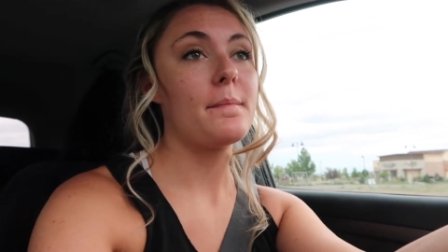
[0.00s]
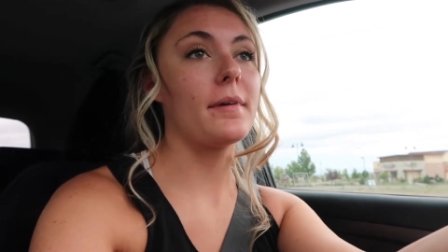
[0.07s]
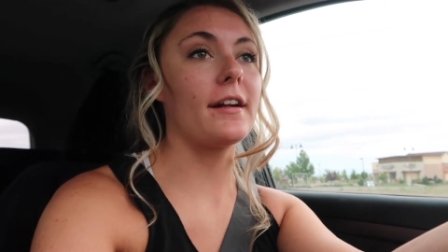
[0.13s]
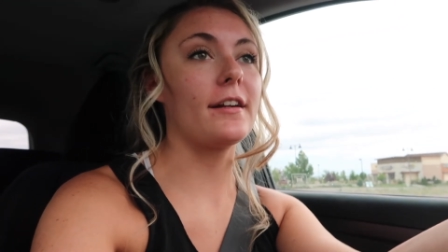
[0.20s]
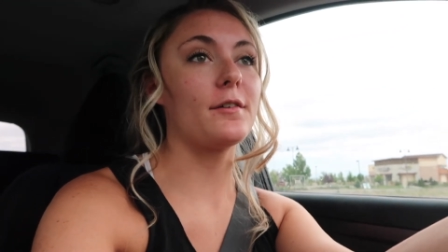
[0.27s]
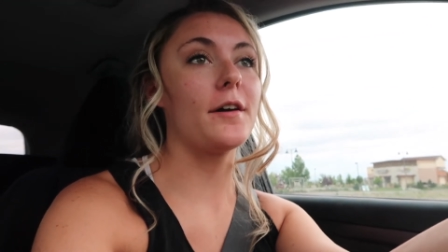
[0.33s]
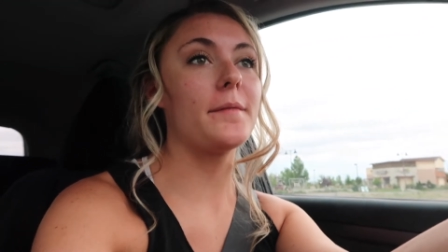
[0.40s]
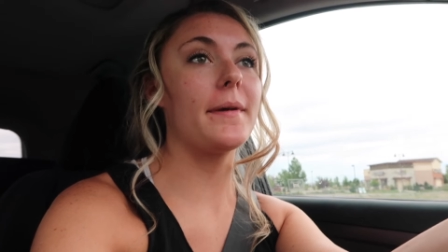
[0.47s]
but
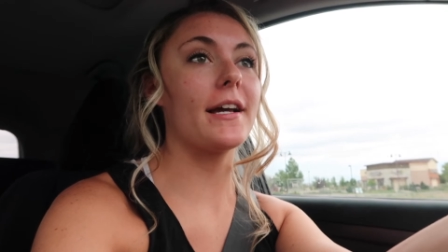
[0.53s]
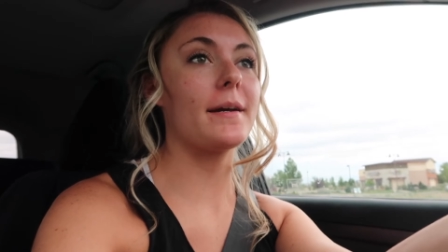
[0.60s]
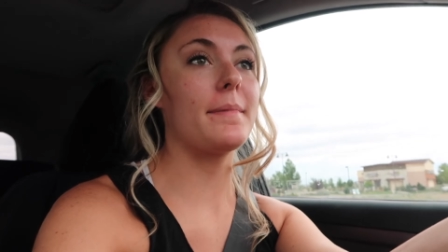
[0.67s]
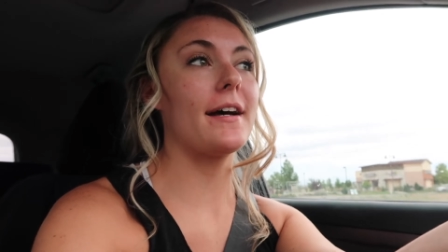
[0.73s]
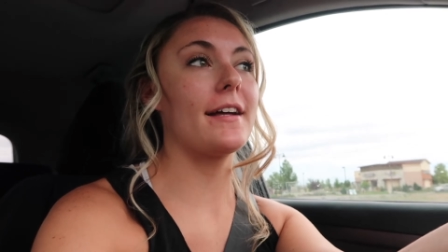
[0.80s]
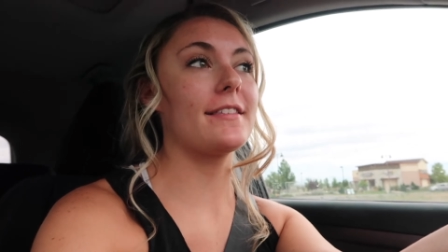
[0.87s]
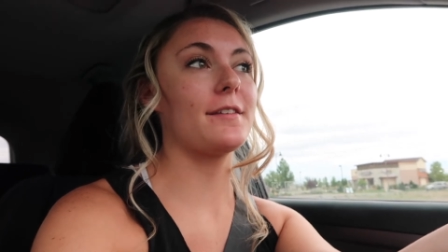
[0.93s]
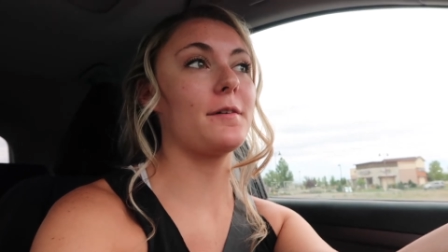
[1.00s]
I don't have makeup
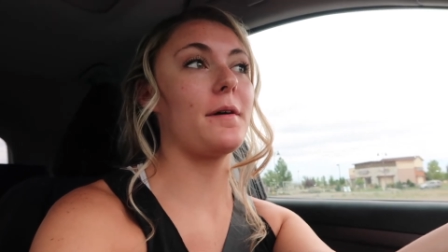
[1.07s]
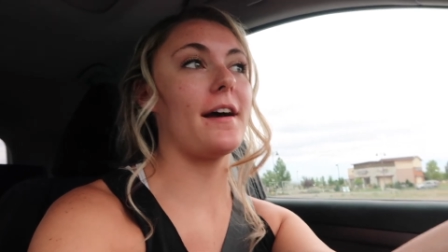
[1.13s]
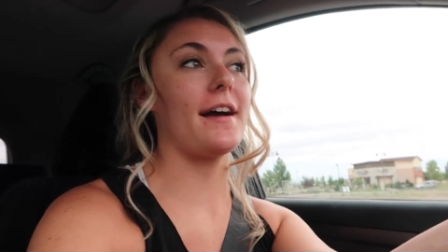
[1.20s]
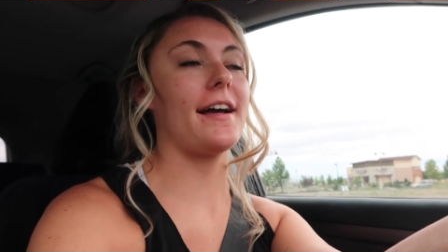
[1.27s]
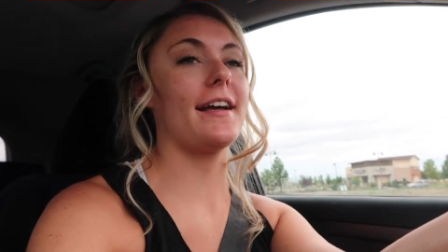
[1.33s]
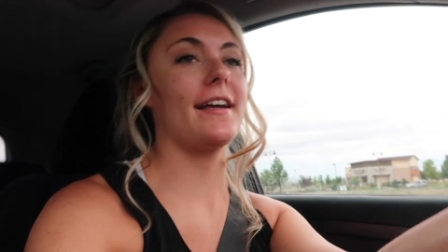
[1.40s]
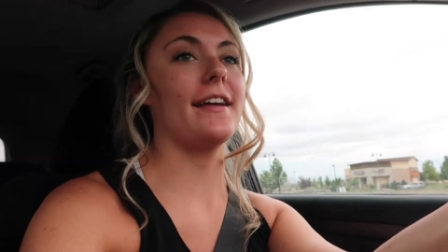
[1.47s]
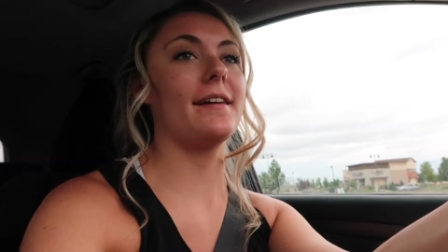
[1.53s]
on, so
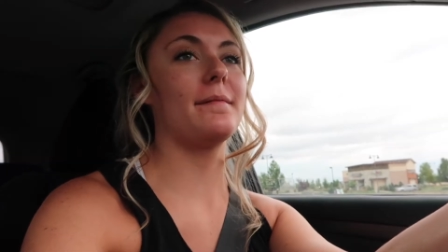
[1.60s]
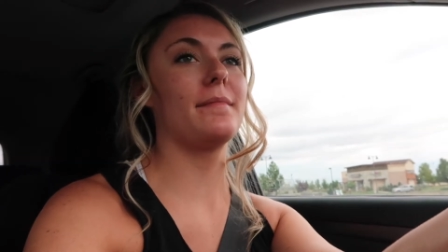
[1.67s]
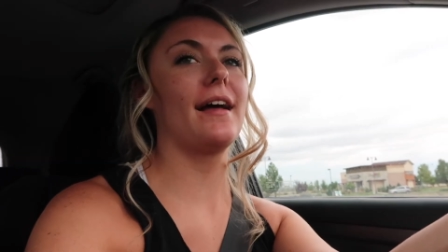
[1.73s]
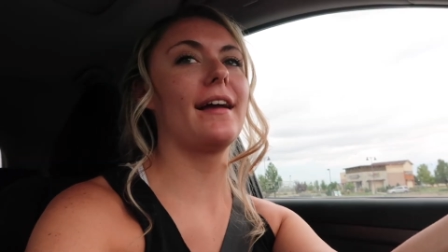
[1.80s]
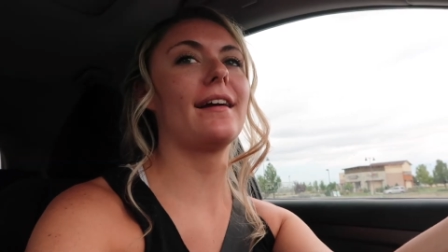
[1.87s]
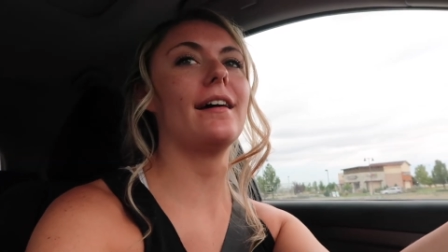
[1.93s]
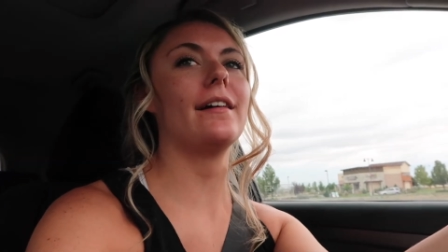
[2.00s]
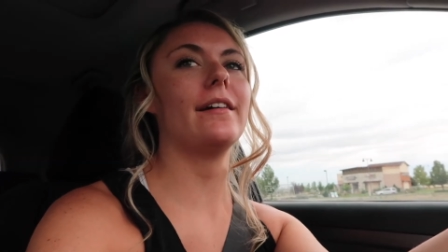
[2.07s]
I am
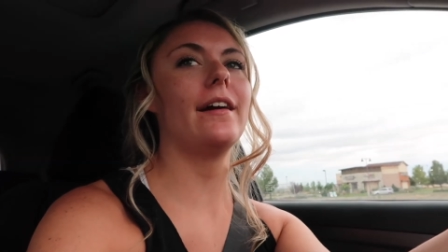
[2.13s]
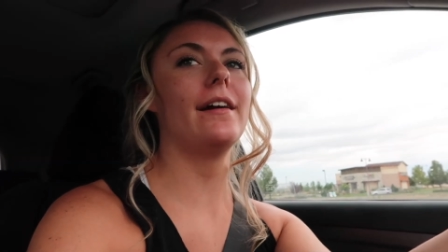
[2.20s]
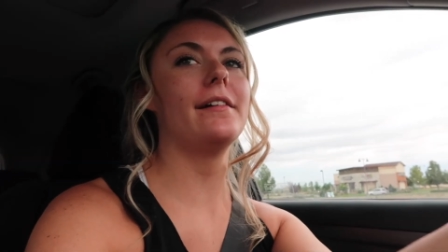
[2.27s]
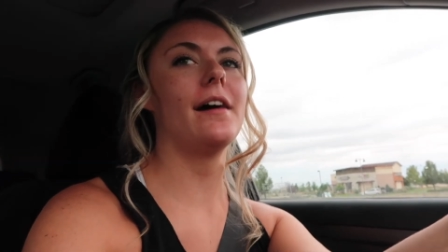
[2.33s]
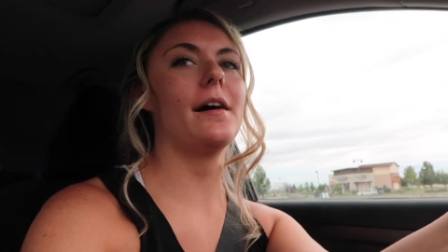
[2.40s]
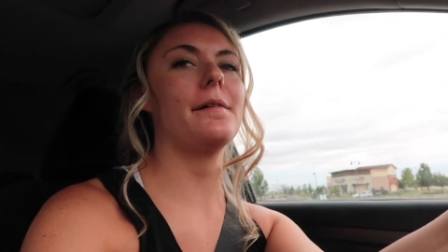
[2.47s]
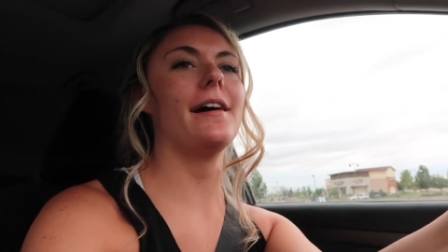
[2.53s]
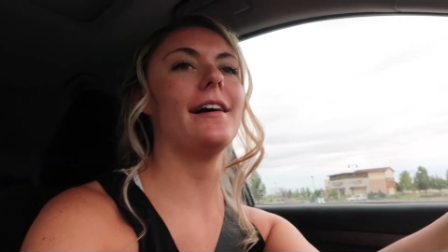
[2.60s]
like, I hate
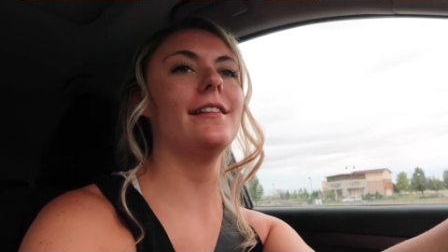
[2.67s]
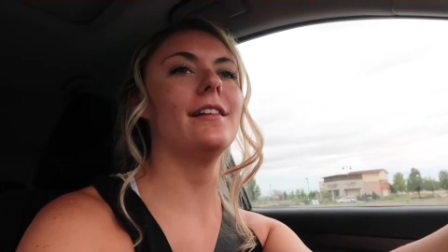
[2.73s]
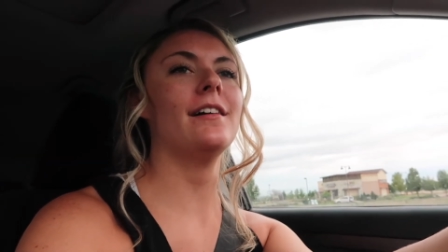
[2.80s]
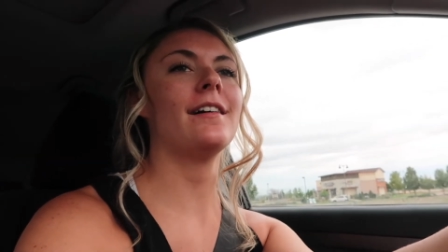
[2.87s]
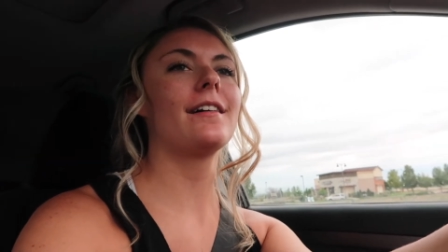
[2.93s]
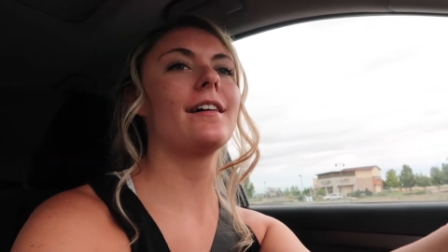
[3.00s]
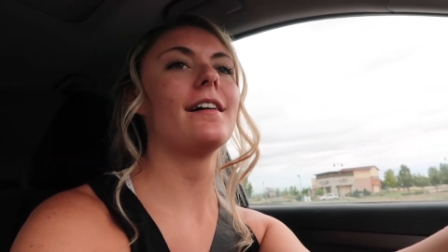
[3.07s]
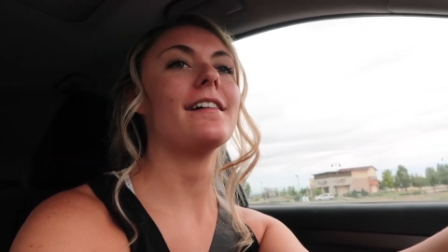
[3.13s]
how I
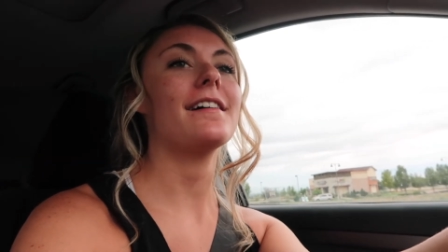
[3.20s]
look,